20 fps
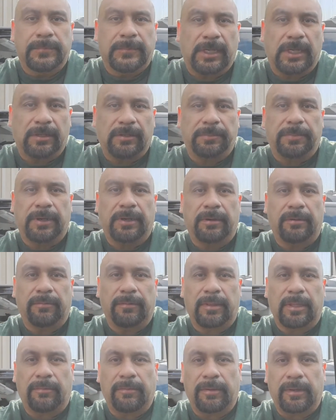Tastes better
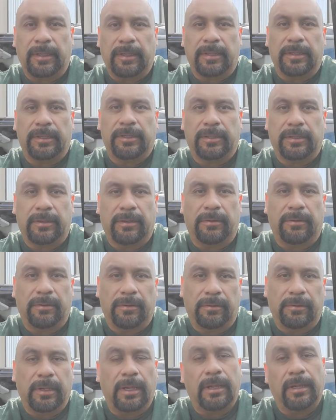with Abuelita
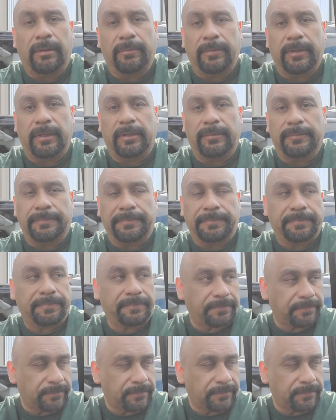Coco. Yeah, man.